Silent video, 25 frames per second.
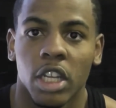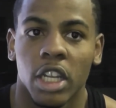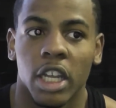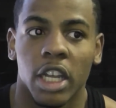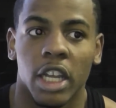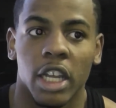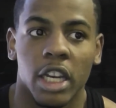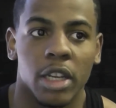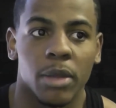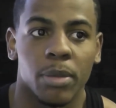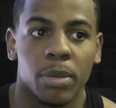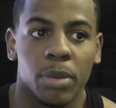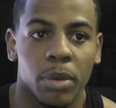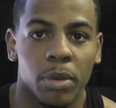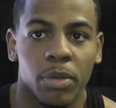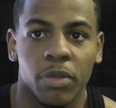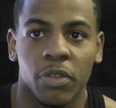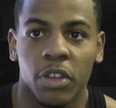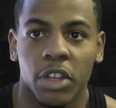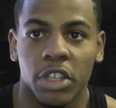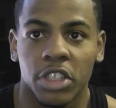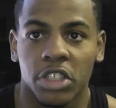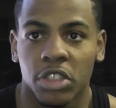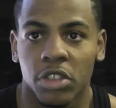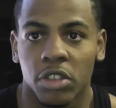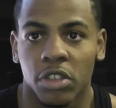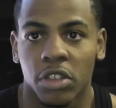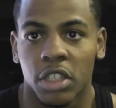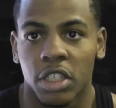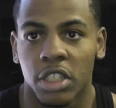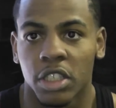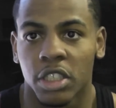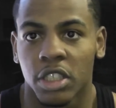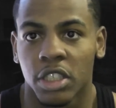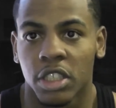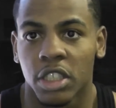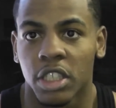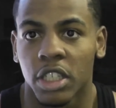Any professional
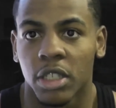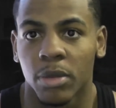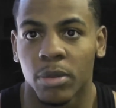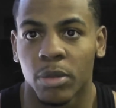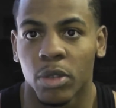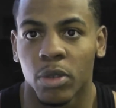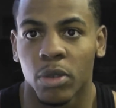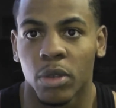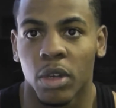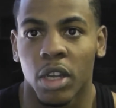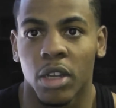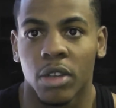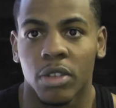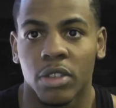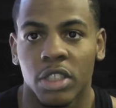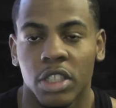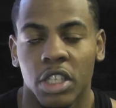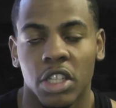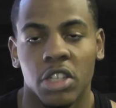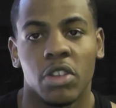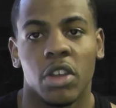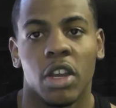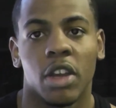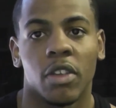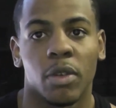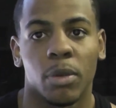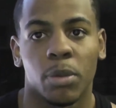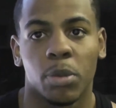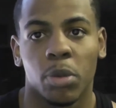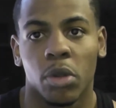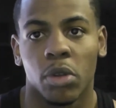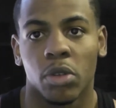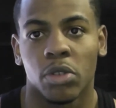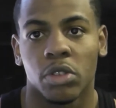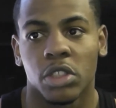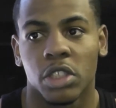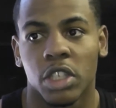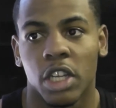that seen me would always say you have a
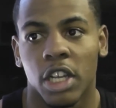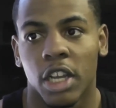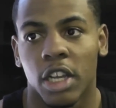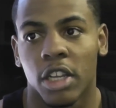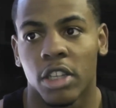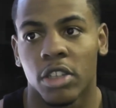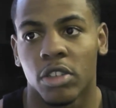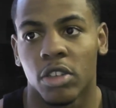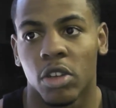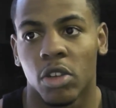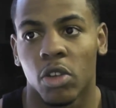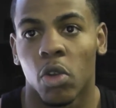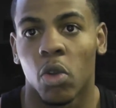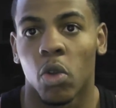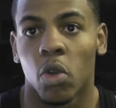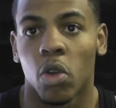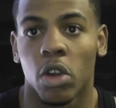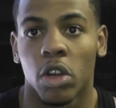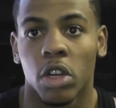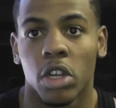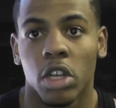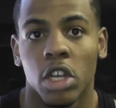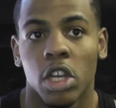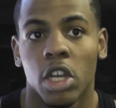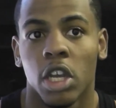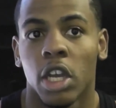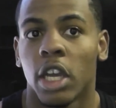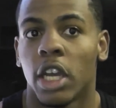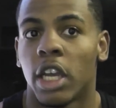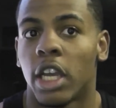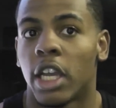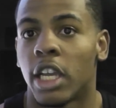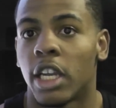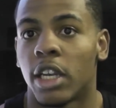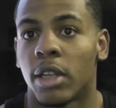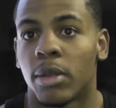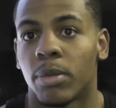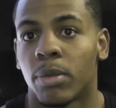pro style, you know, or
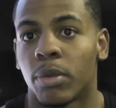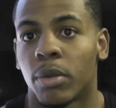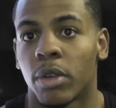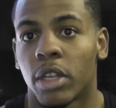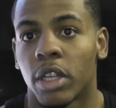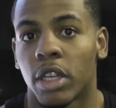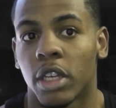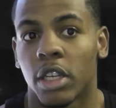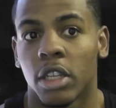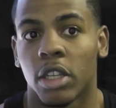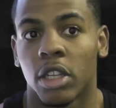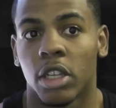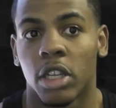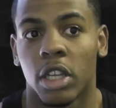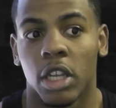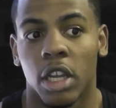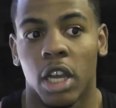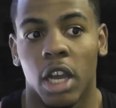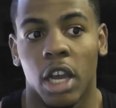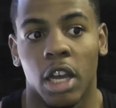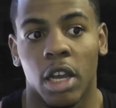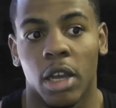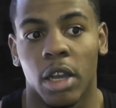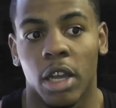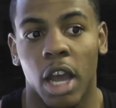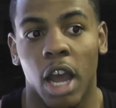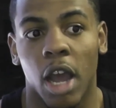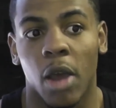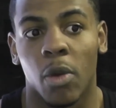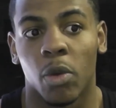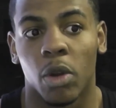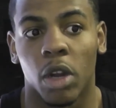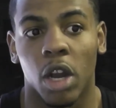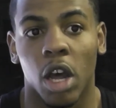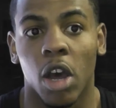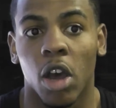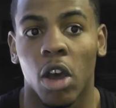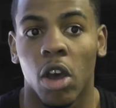I
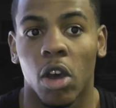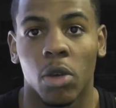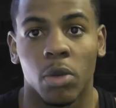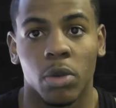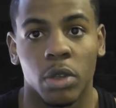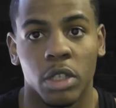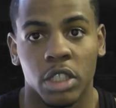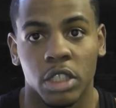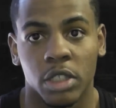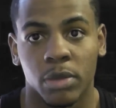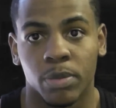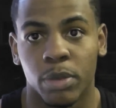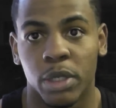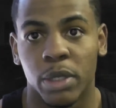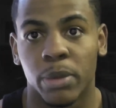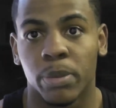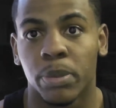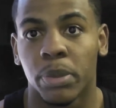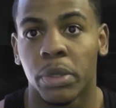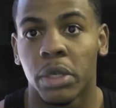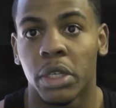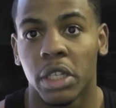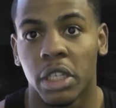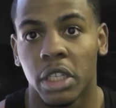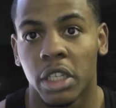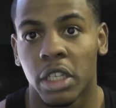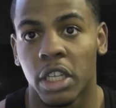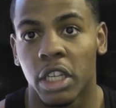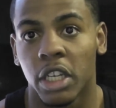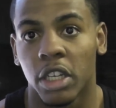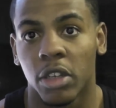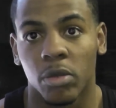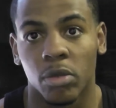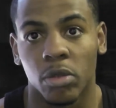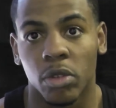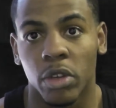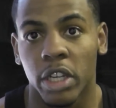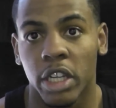would always be put in
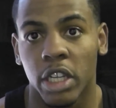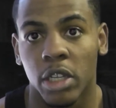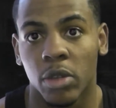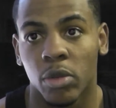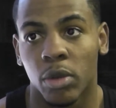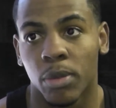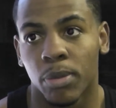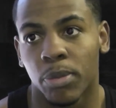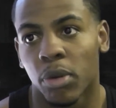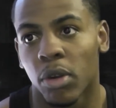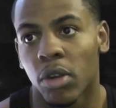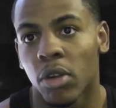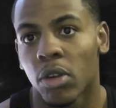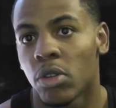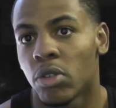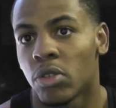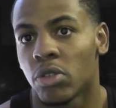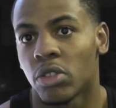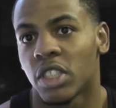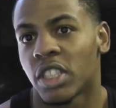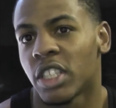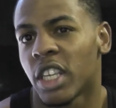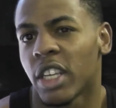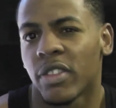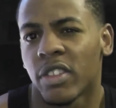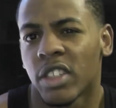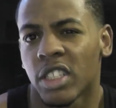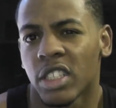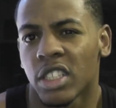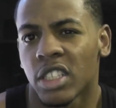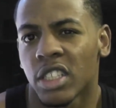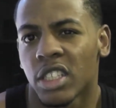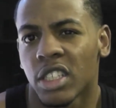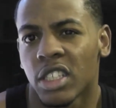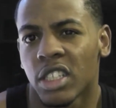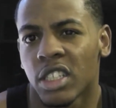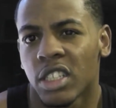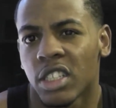the ring with pros,
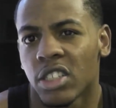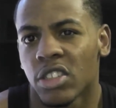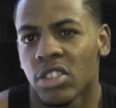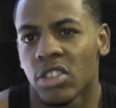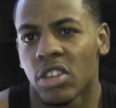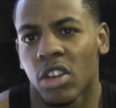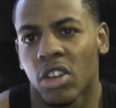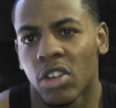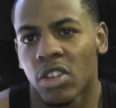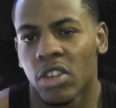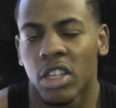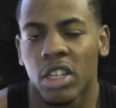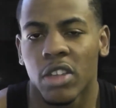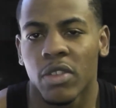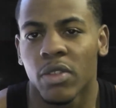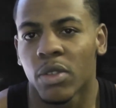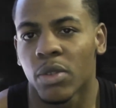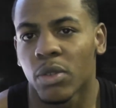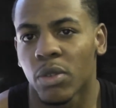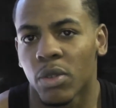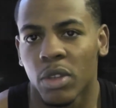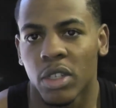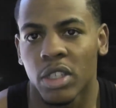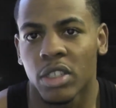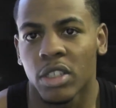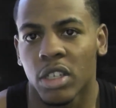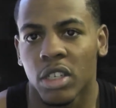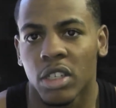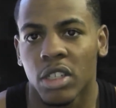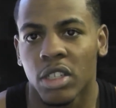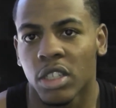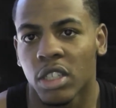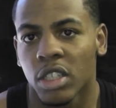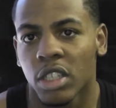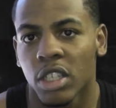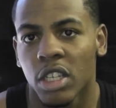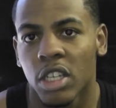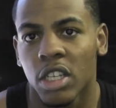17, you know, even as a
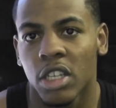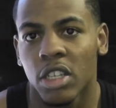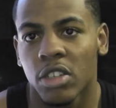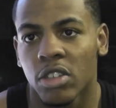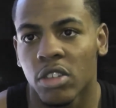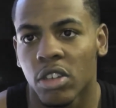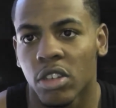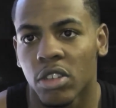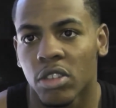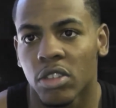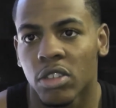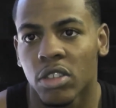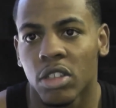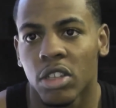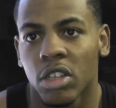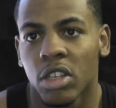little kid, you know,